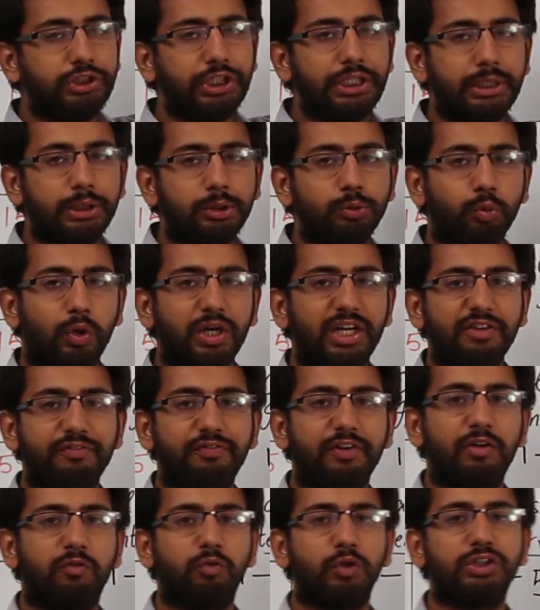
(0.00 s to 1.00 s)
cities, what if
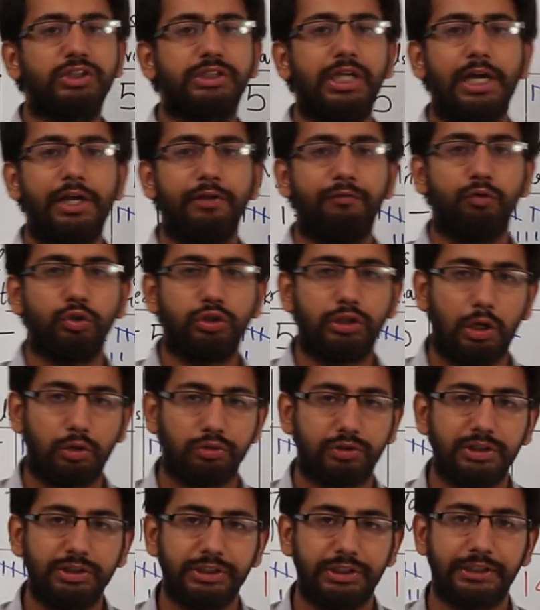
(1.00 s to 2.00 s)
it was
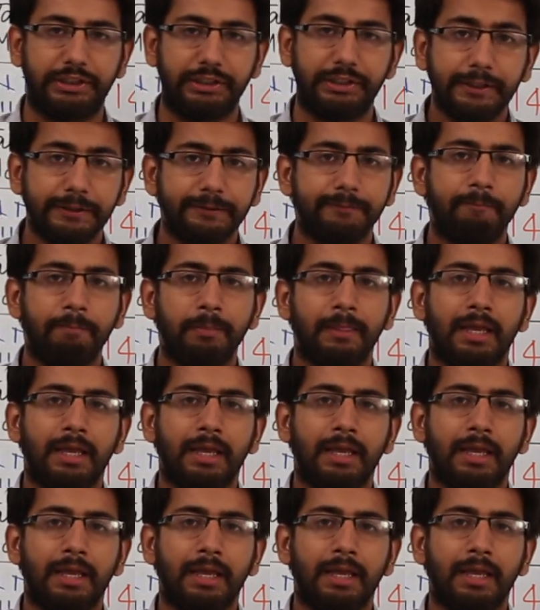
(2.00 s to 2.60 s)
34,000 cities?